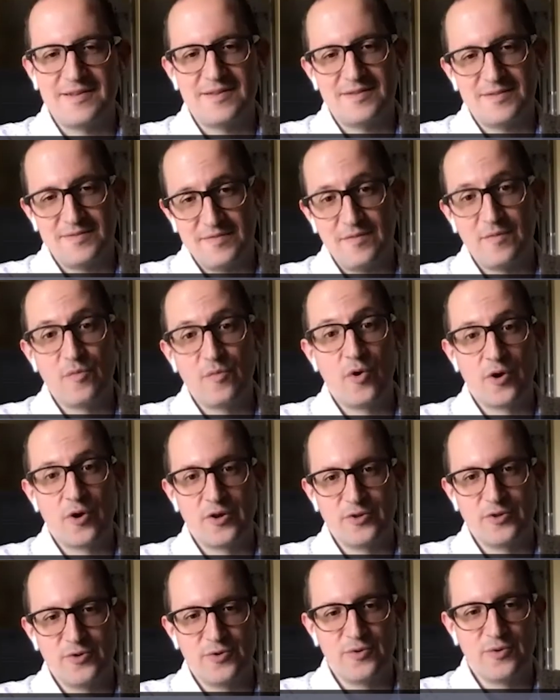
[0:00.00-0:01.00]

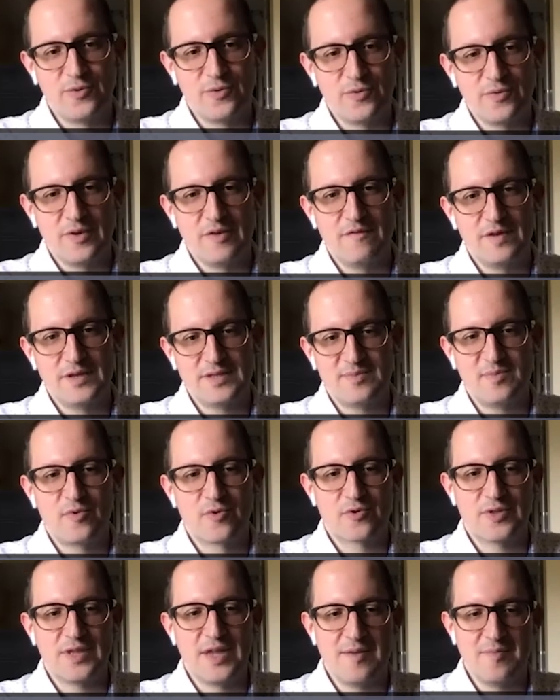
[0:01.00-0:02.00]
wanted to invest
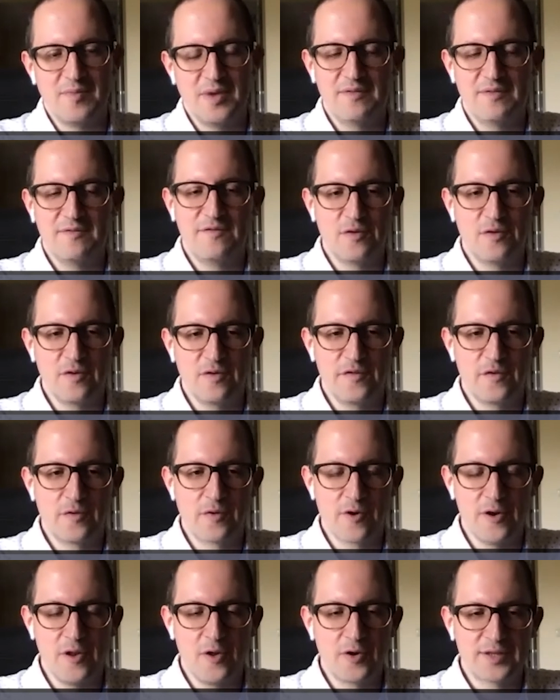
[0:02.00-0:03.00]
more time in for
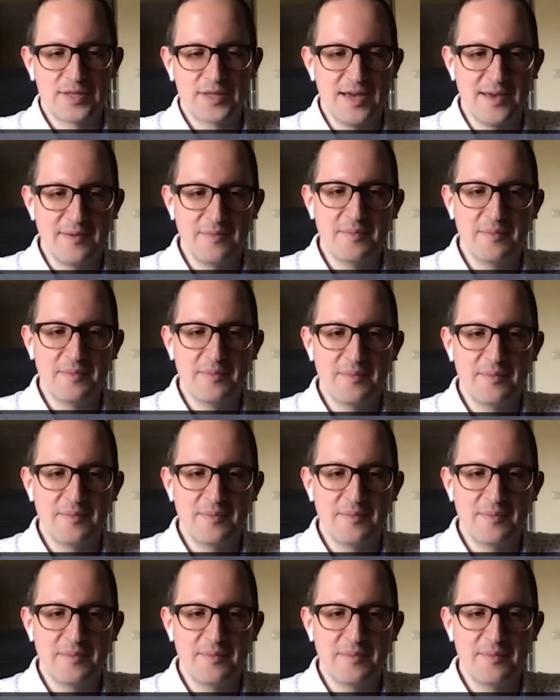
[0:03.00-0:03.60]
a long time.